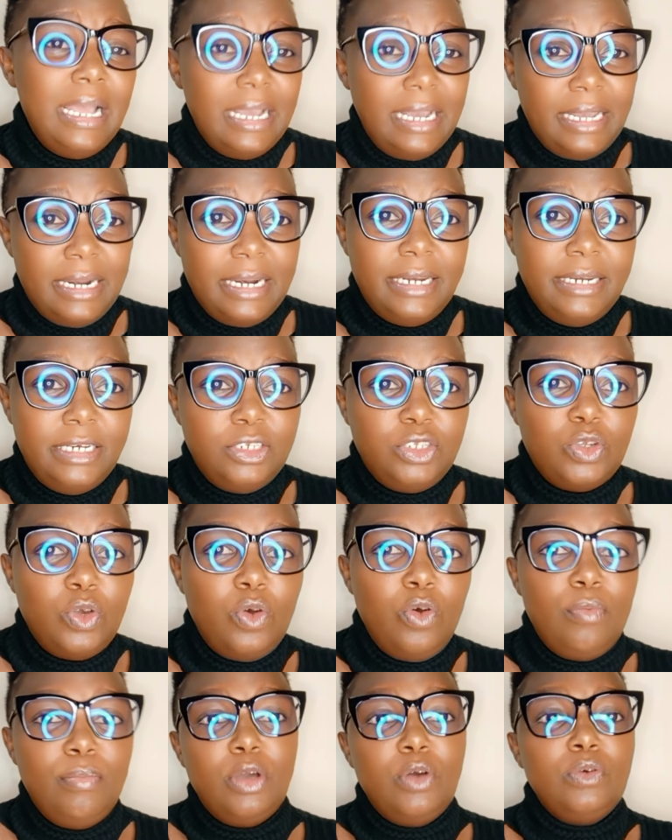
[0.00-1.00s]
credit
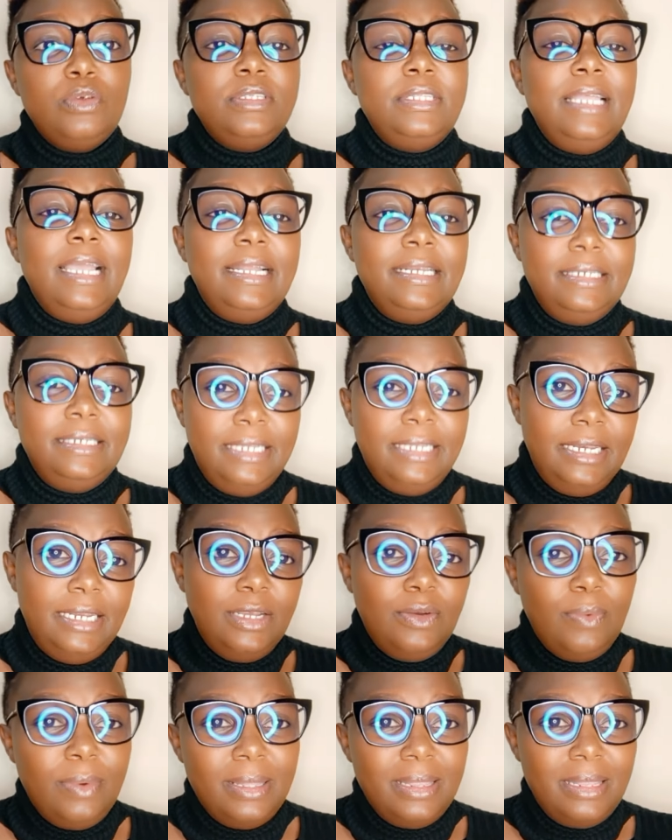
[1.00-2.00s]
score because they are
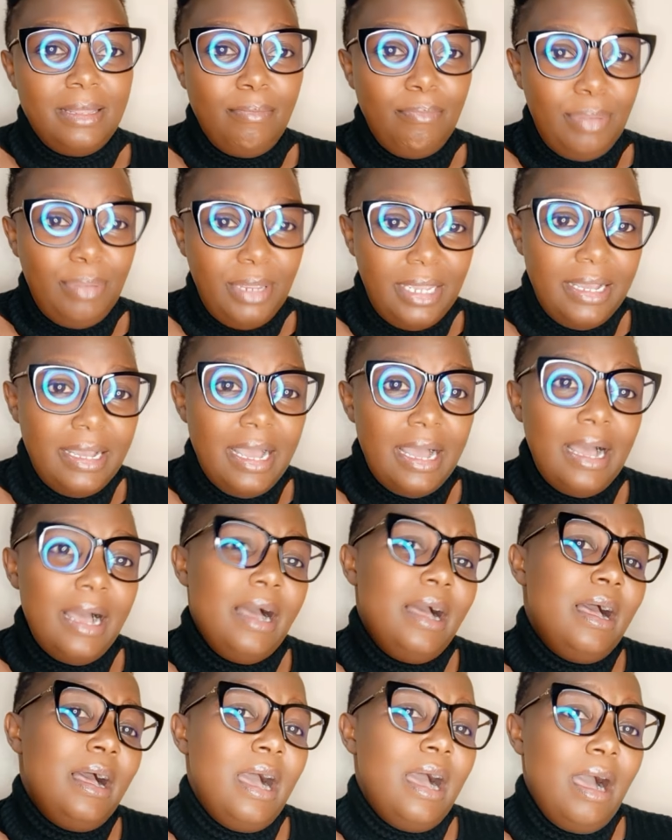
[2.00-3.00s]
dealing with bigger
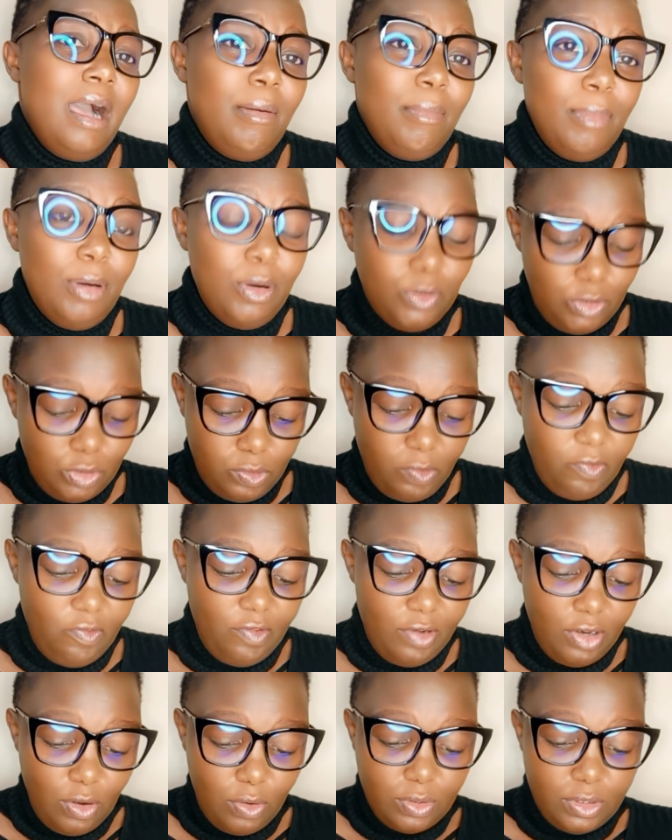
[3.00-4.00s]
amount of
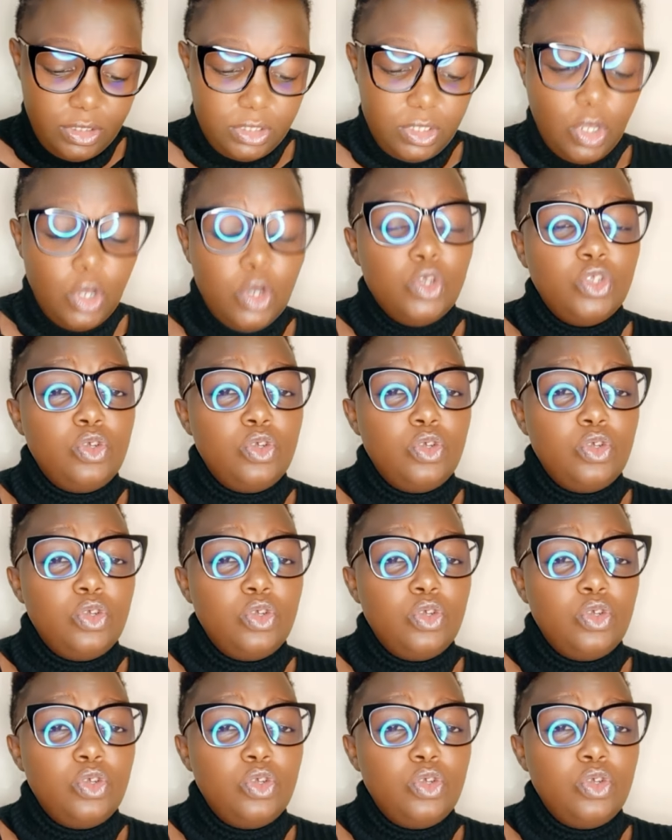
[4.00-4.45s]
loans.